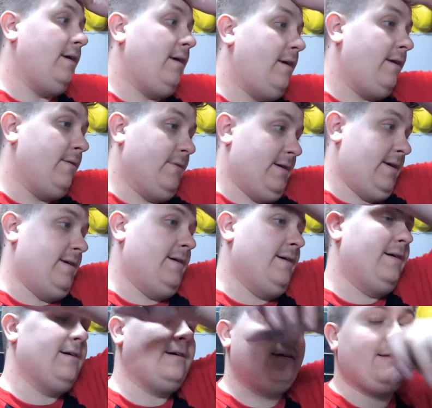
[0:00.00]
Anyway,
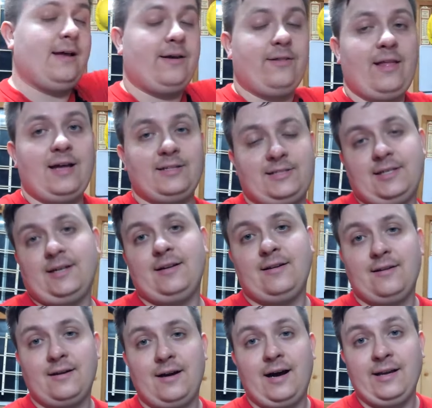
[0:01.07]
now that that's
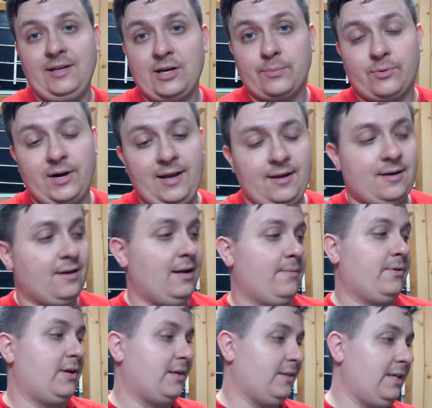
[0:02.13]
done, I need a break. I'm
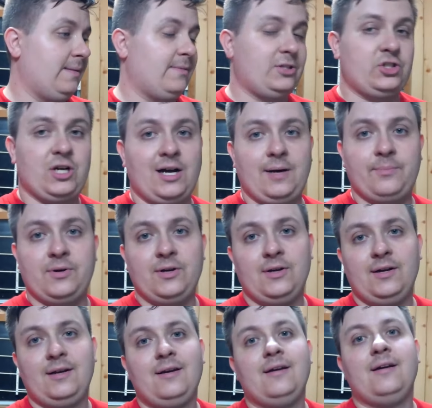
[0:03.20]
going to clean up the shop
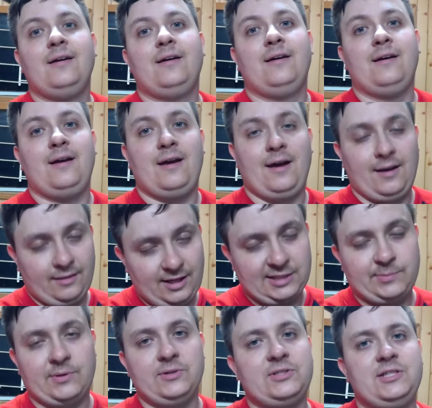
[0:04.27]
and
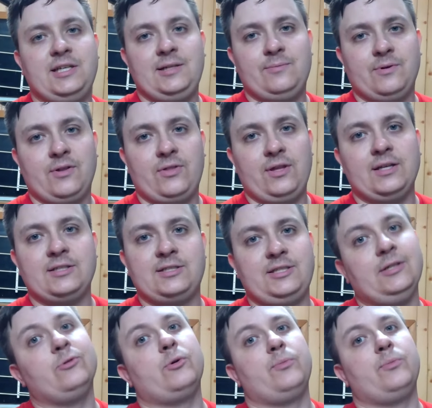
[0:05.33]
let's proceed with the seal